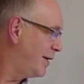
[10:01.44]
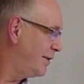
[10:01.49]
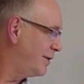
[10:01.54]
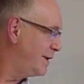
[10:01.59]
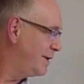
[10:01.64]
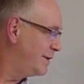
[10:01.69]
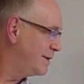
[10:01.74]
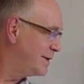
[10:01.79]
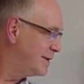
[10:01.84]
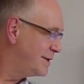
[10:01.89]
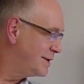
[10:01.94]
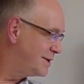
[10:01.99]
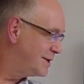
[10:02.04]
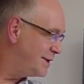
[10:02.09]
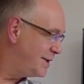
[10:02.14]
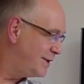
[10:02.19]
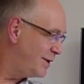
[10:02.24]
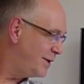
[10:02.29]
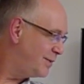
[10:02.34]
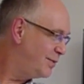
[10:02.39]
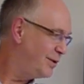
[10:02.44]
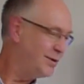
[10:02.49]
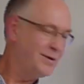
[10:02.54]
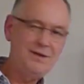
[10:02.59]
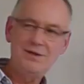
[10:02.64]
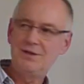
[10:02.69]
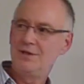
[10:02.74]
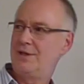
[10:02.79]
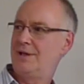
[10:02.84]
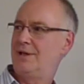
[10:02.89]
only
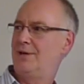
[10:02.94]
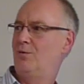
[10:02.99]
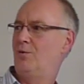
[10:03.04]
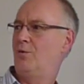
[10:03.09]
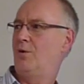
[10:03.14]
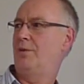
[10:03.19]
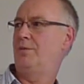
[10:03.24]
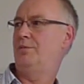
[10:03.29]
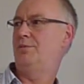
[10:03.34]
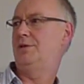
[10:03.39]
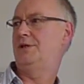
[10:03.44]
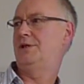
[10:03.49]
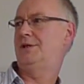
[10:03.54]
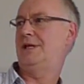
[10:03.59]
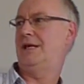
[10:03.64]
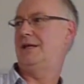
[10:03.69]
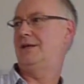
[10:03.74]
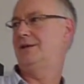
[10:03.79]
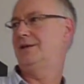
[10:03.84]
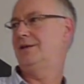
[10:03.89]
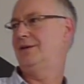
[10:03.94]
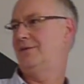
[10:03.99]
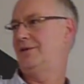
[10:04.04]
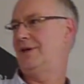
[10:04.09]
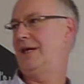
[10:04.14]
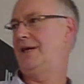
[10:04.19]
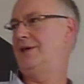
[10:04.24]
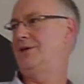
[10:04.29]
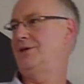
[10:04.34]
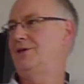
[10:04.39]
0.01% of
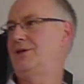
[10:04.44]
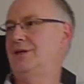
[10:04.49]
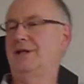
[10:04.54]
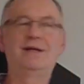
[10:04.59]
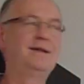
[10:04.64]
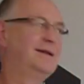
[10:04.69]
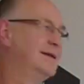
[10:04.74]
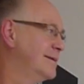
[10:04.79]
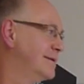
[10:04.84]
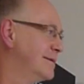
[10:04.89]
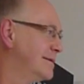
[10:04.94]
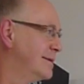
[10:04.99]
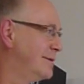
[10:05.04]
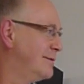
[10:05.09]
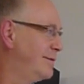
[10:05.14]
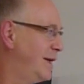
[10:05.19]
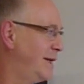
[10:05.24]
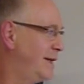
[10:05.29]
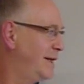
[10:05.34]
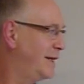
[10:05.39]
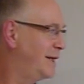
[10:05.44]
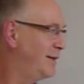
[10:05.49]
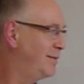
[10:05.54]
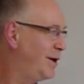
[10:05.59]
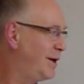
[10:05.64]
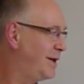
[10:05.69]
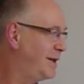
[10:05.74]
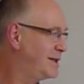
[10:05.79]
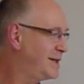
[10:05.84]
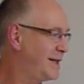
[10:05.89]
the energy radiated
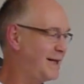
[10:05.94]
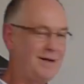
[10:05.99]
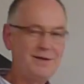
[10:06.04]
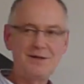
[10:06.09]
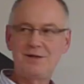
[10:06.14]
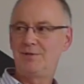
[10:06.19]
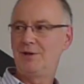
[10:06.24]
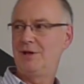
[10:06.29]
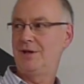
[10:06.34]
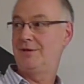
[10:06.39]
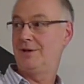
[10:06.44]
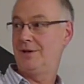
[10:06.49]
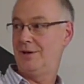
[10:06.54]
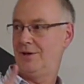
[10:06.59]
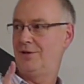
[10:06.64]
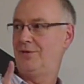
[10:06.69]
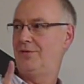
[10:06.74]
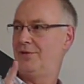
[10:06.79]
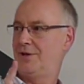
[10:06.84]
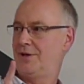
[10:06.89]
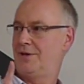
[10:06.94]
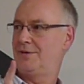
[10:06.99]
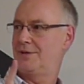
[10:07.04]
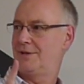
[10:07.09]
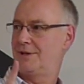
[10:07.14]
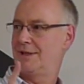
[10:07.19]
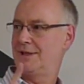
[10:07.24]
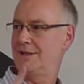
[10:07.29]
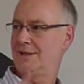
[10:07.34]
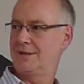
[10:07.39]
by this loudspeaker at low
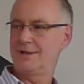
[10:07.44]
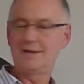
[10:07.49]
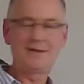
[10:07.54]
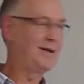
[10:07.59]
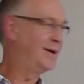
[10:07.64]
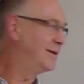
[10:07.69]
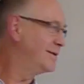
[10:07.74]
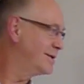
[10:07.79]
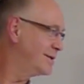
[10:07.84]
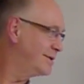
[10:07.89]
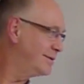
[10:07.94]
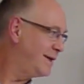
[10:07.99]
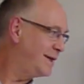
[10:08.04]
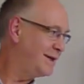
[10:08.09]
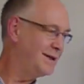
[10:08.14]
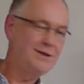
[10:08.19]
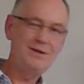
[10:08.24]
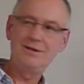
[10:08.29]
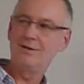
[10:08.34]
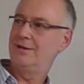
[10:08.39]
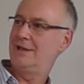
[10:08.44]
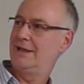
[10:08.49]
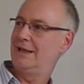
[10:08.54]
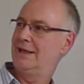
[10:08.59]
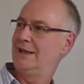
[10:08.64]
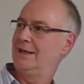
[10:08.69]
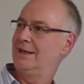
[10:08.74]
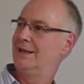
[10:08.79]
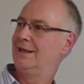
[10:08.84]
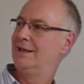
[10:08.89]
frequencies goes directly to your
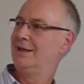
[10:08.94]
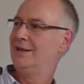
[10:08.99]
ear,